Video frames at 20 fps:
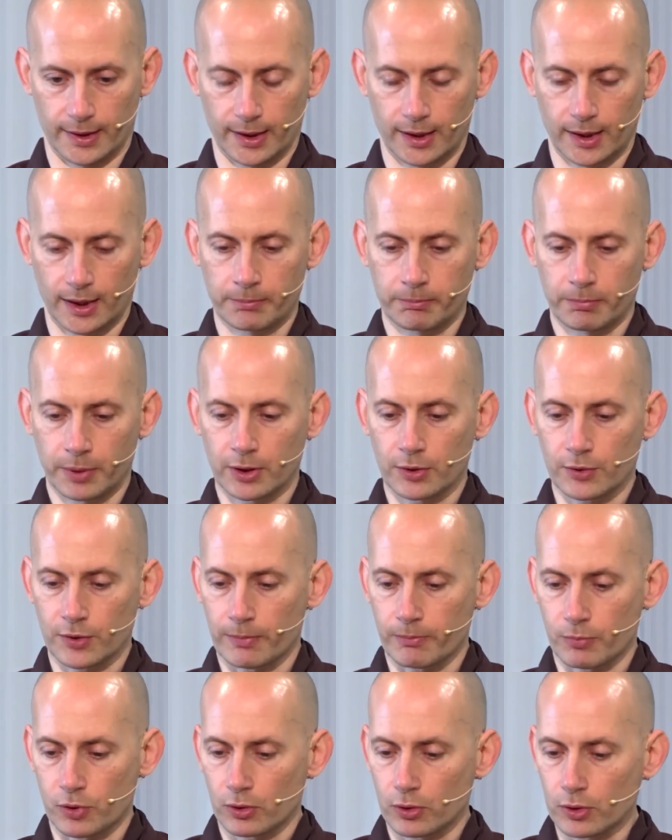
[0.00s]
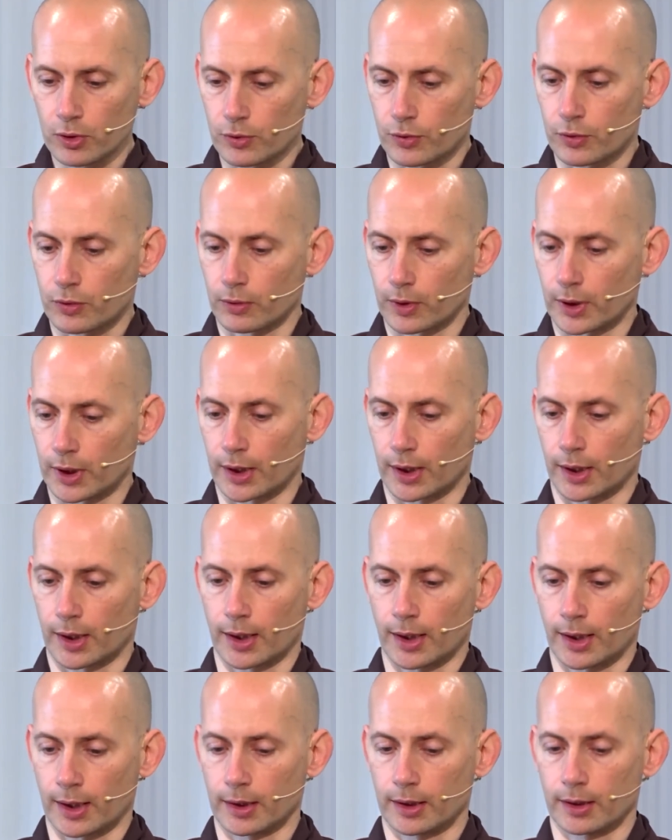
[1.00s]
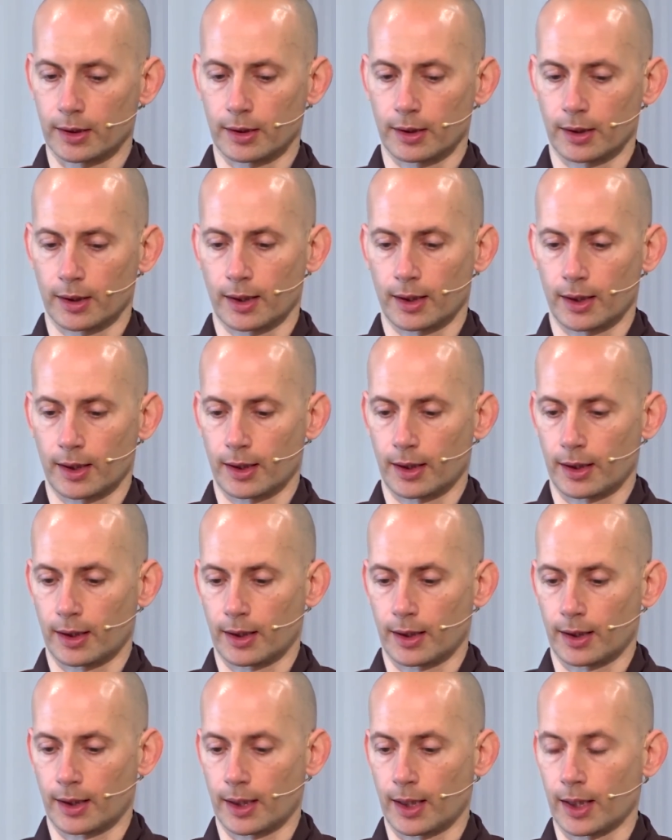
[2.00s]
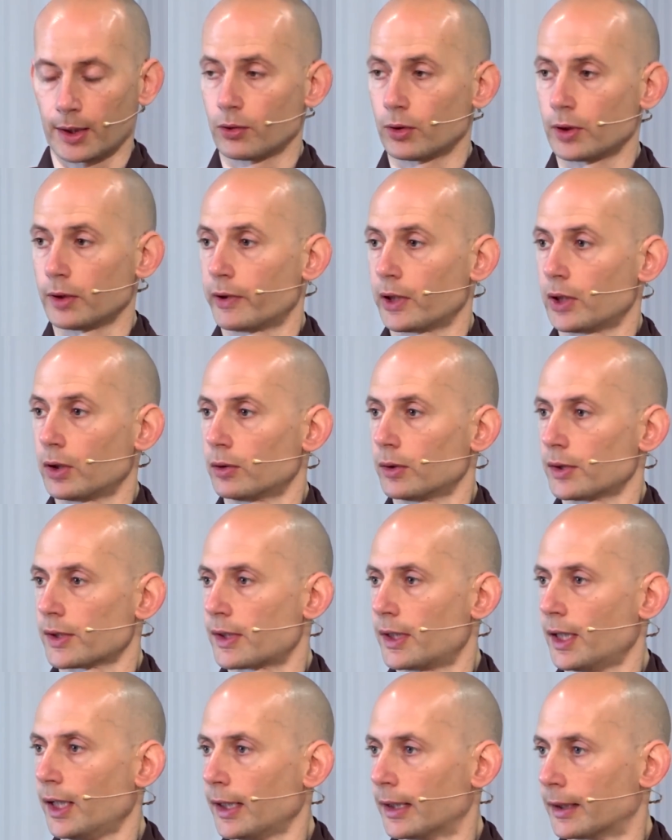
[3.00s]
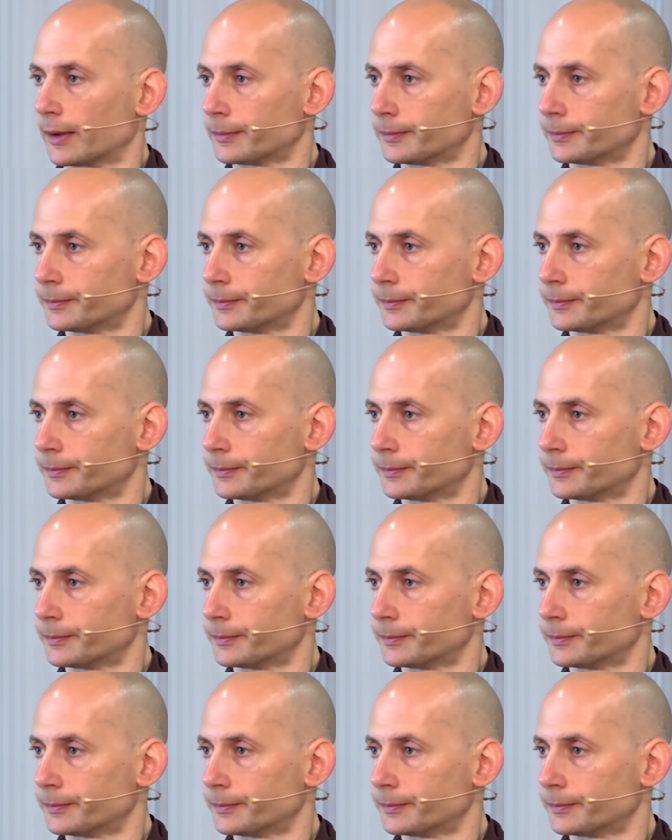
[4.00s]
And because I'm so used to it, I don't even know it's there.